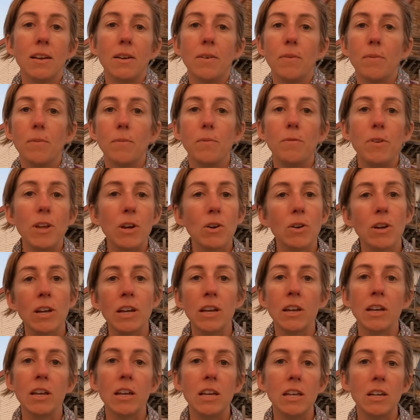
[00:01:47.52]

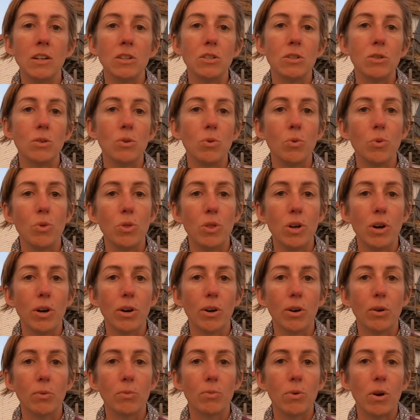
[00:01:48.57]
veering into the